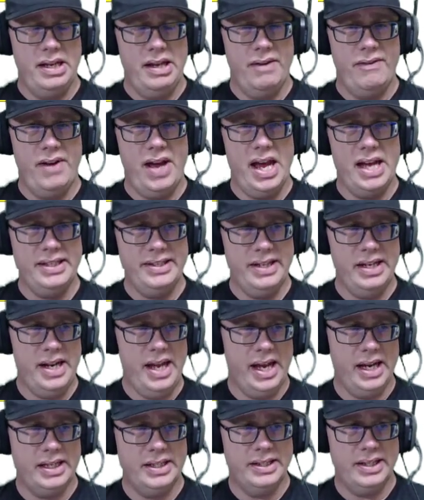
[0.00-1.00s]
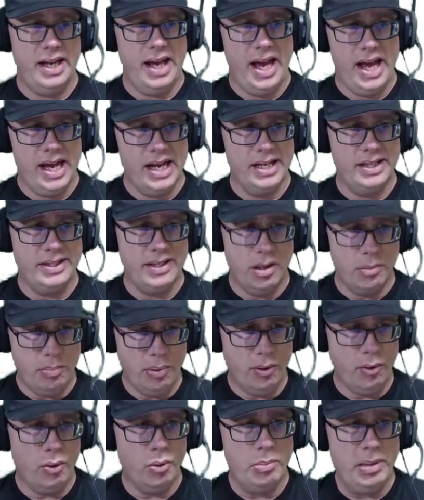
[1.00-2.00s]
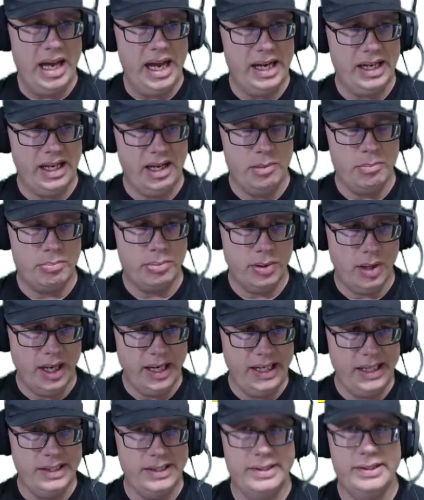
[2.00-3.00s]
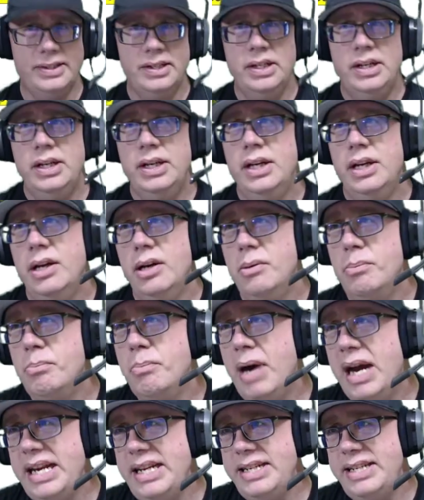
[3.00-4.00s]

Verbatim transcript: if SNX has a pullback in price, my